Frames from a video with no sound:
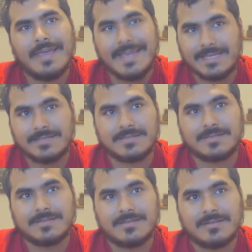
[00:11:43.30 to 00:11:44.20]

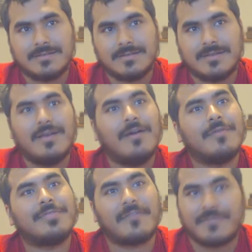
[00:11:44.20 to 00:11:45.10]
is
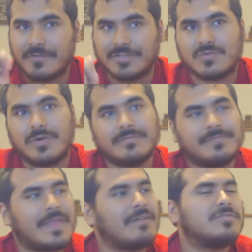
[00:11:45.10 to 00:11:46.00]
the first one.
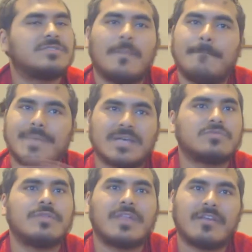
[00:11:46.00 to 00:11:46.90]
That was the
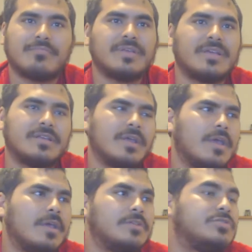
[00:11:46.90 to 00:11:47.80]
best one that I've played.
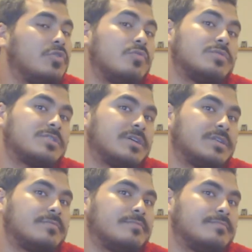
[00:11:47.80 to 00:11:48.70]
2 was good,
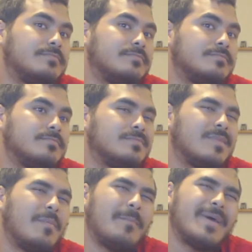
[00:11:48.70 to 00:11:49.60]

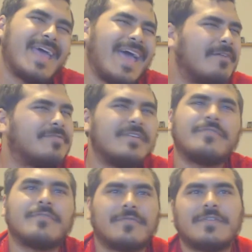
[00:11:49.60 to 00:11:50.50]
but it had a
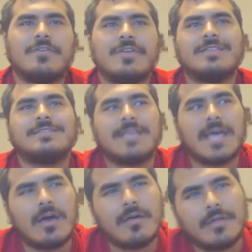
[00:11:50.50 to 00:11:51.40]
different feel. You can
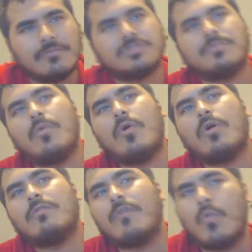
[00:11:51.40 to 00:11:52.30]
tell that it was
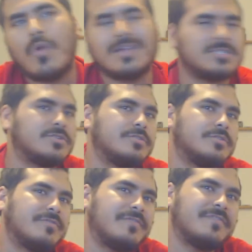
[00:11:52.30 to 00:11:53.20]
more of a
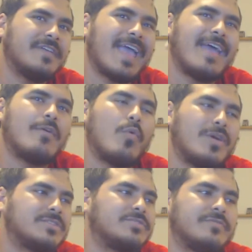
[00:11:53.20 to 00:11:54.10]
Western, it had a
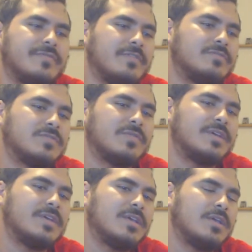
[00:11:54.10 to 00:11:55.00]
Western feel to
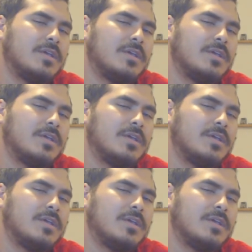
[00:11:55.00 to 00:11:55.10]
it.